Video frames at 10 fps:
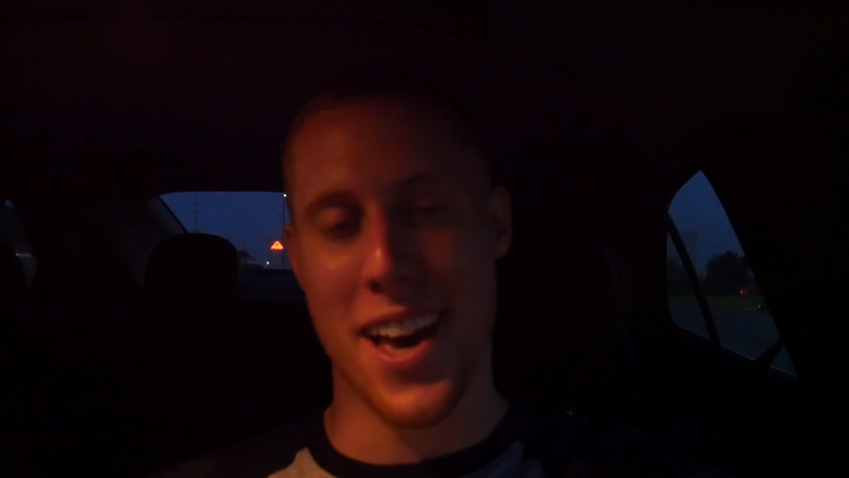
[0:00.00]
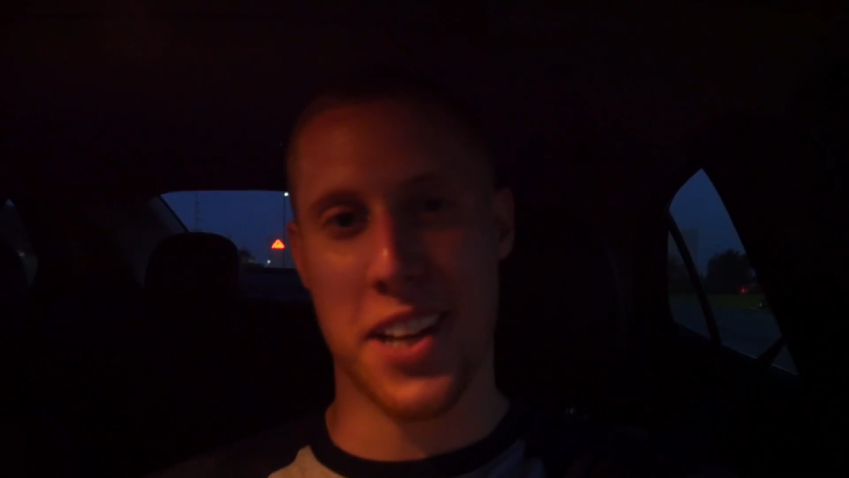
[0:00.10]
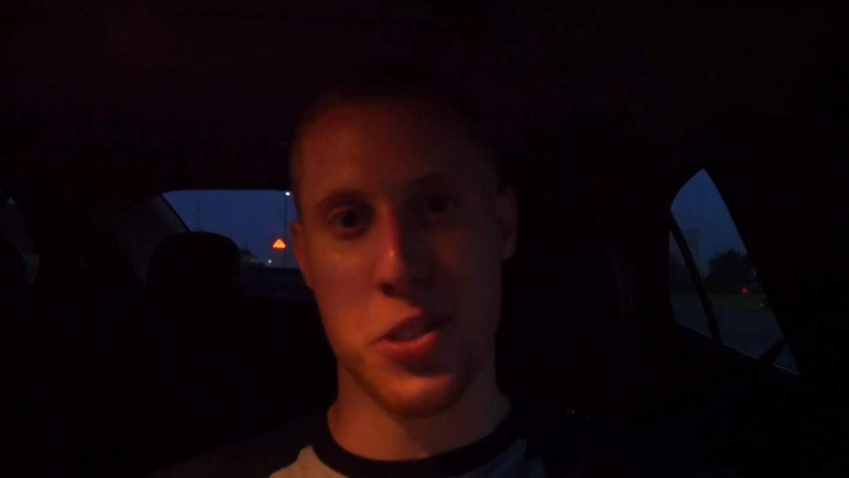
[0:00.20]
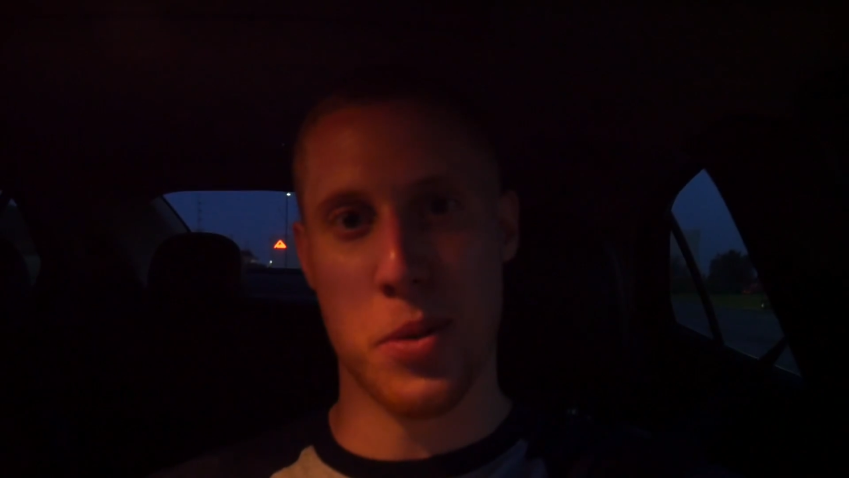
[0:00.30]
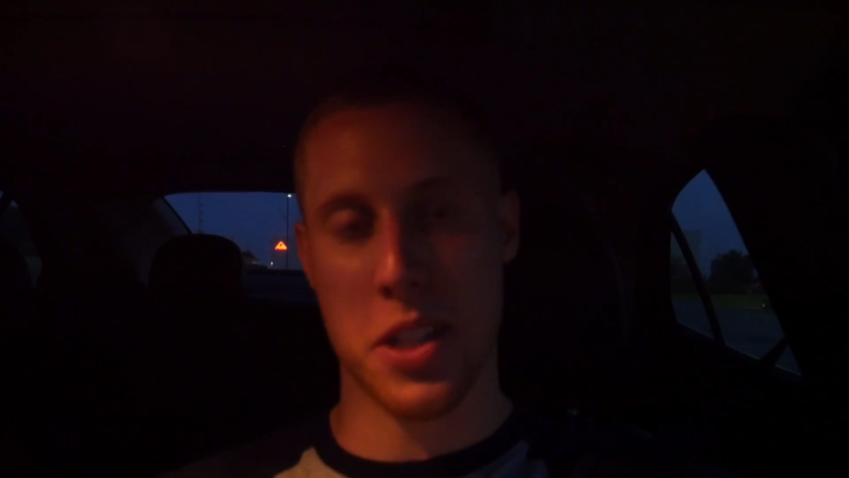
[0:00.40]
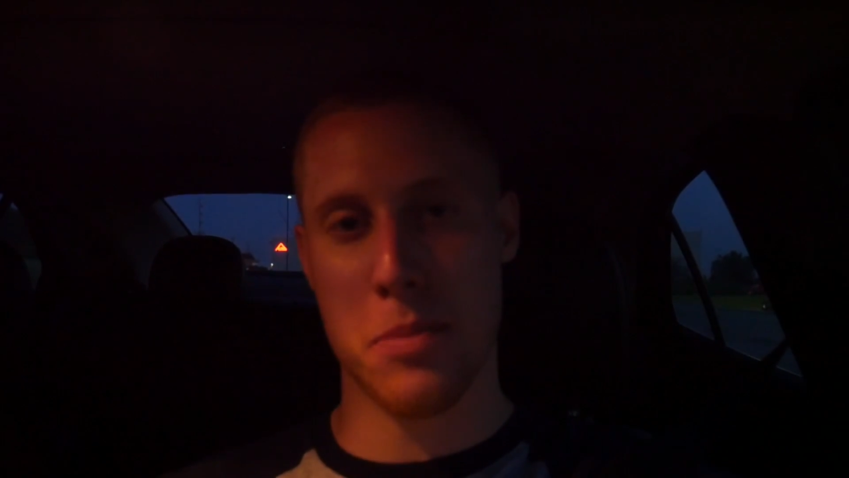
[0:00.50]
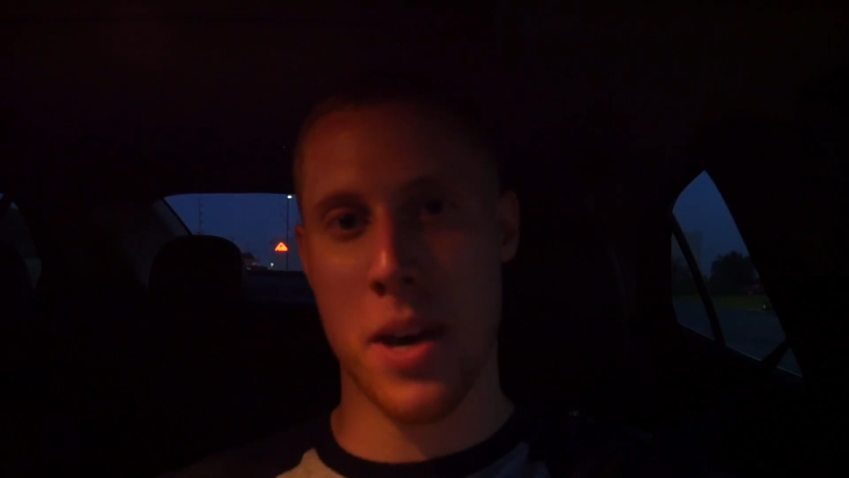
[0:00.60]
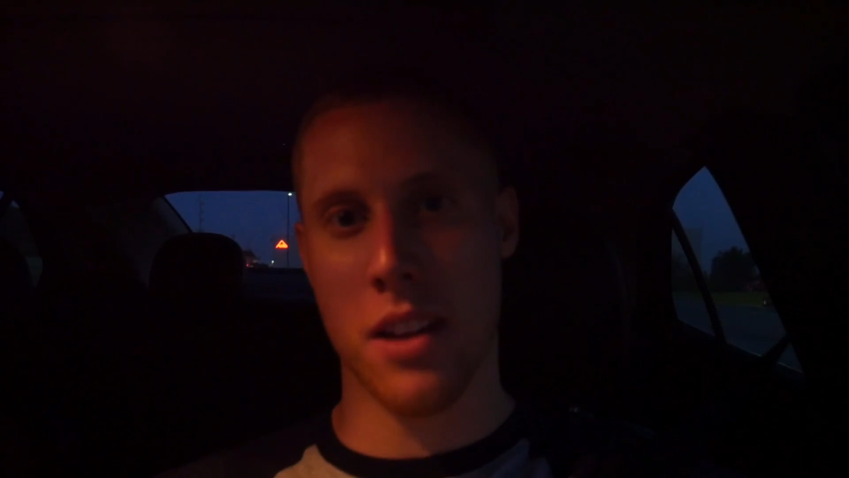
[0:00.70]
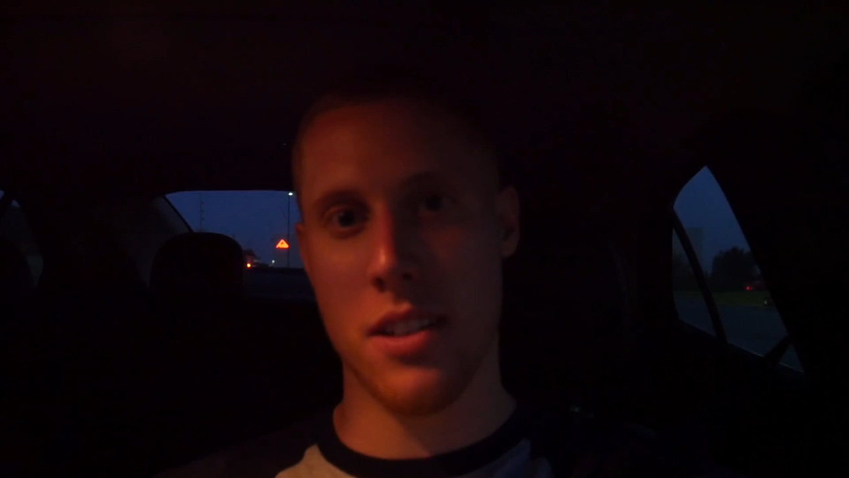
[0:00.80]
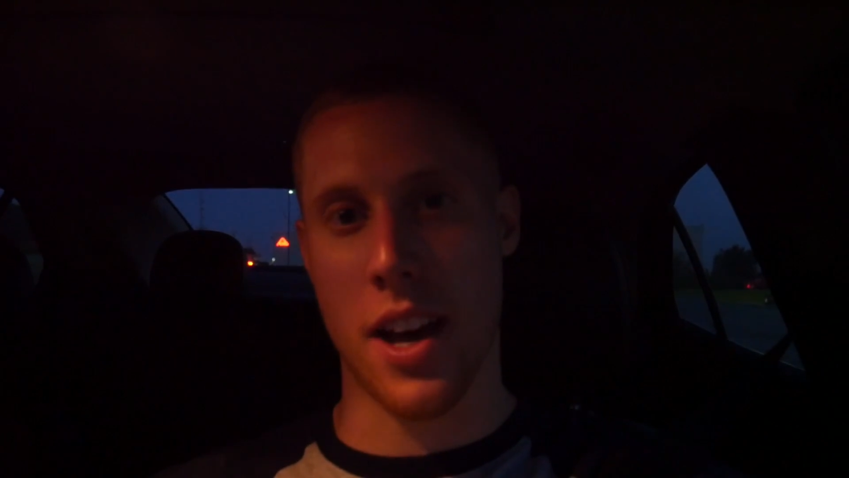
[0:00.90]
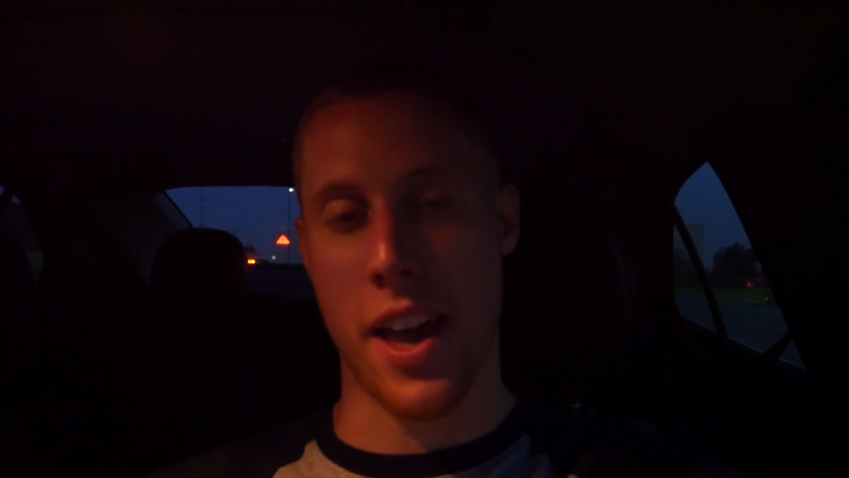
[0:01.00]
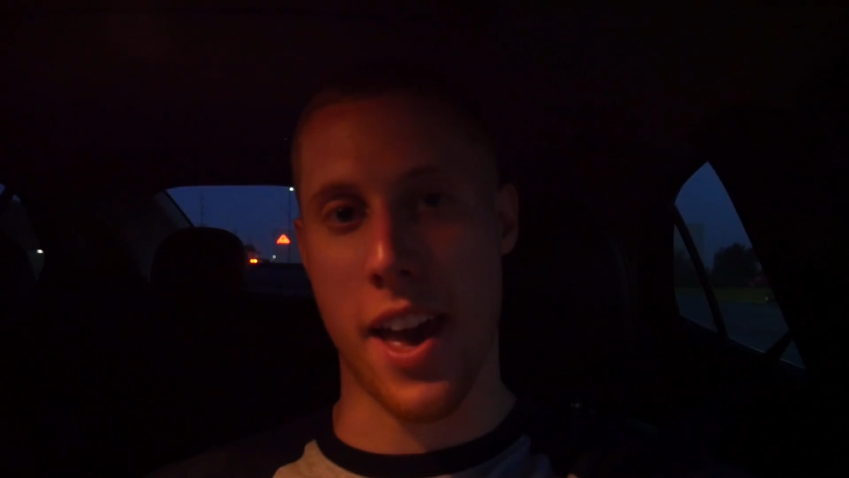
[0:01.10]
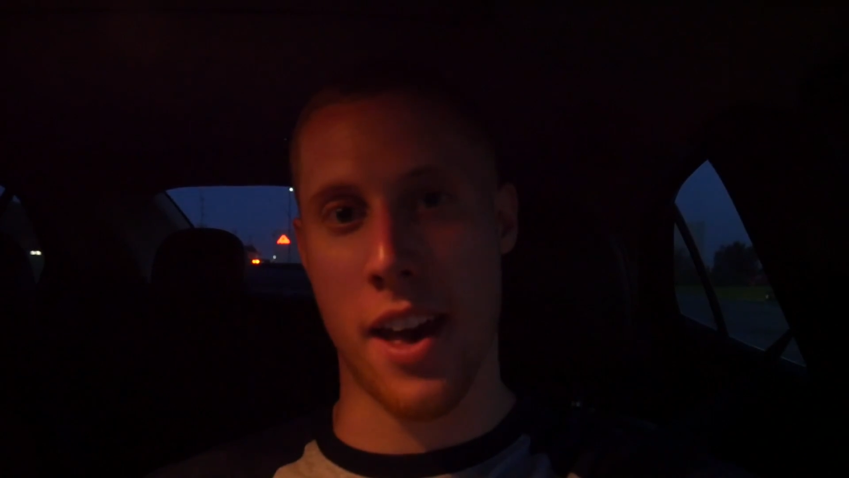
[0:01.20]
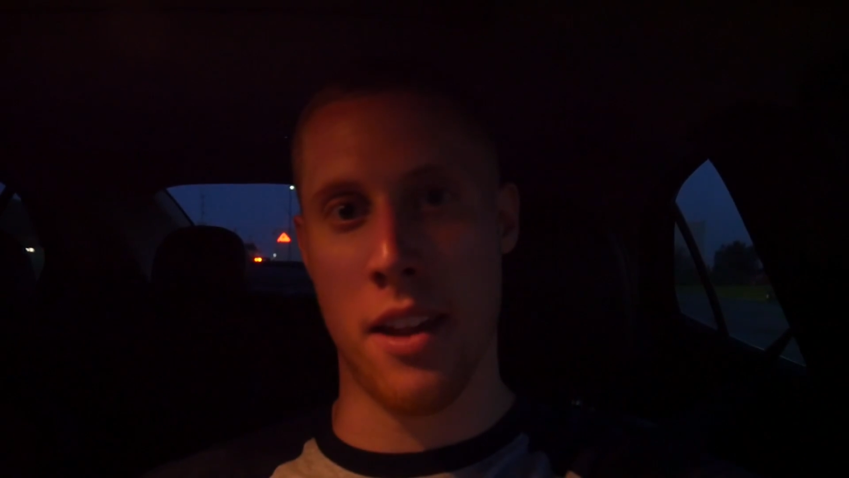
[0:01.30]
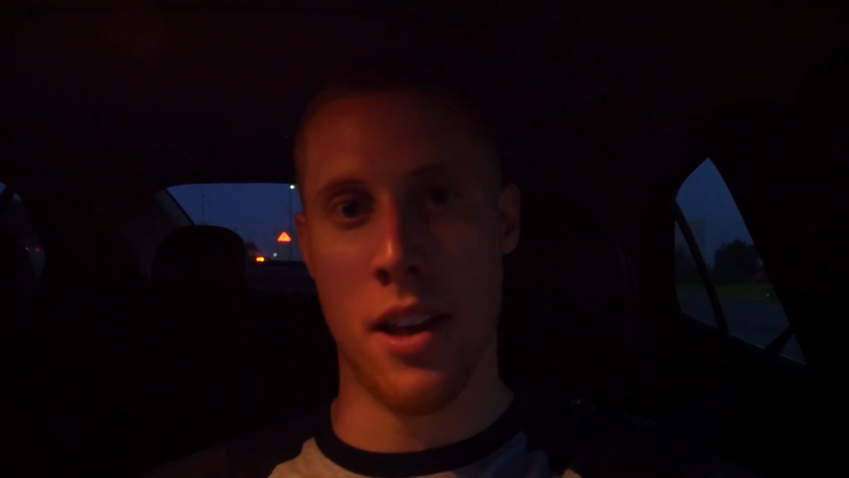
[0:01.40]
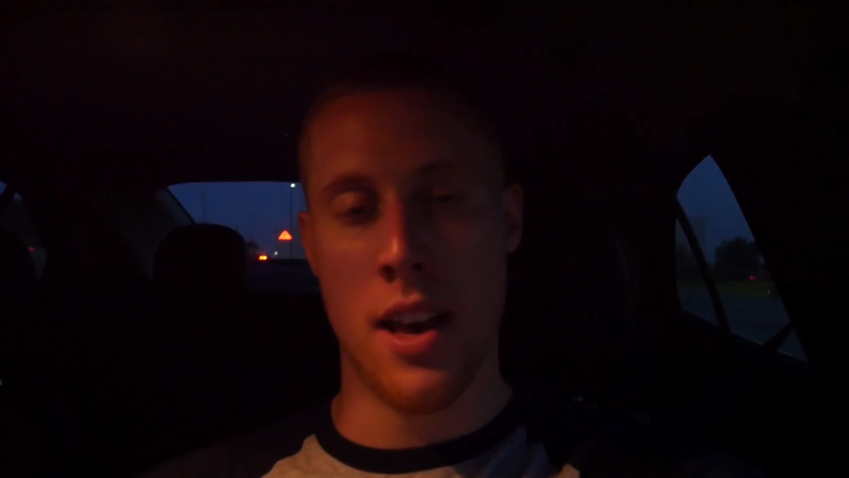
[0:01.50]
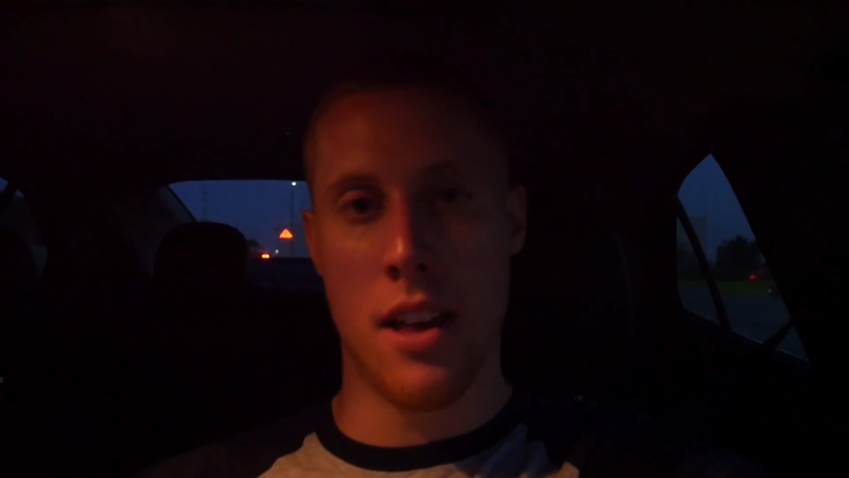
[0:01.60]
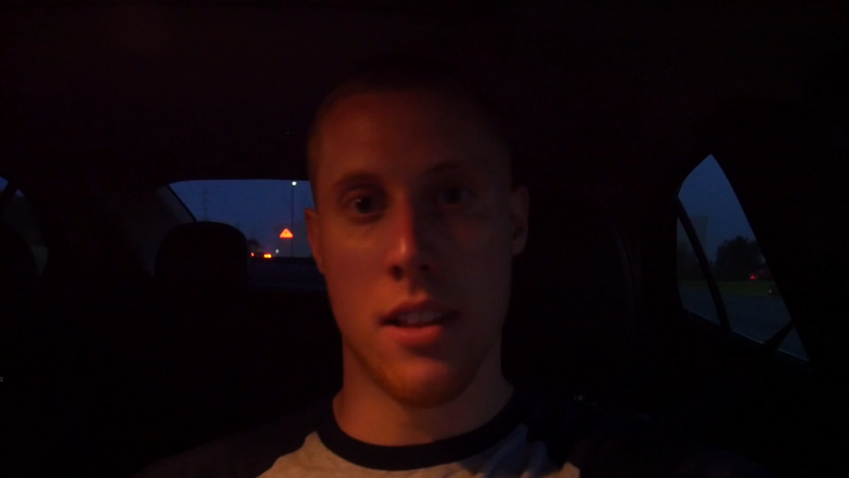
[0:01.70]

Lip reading: as you would expect, I had